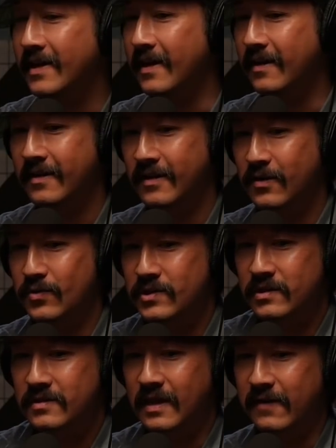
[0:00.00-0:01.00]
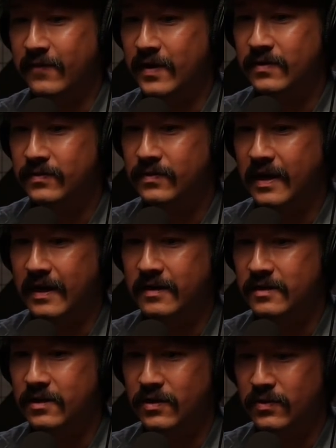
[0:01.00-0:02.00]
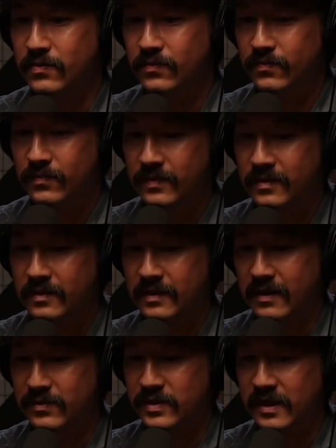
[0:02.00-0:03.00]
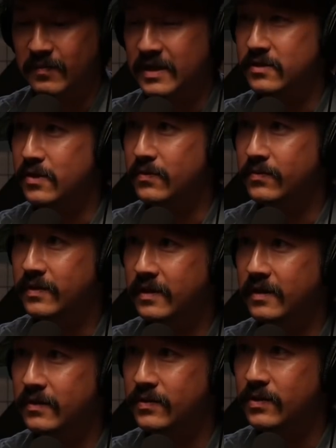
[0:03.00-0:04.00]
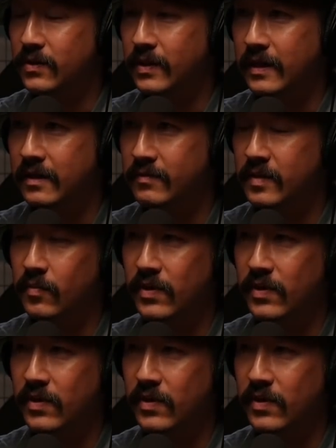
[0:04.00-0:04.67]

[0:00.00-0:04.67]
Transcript: like it was just I felt uh, you know, that was like my zone, you know. So like the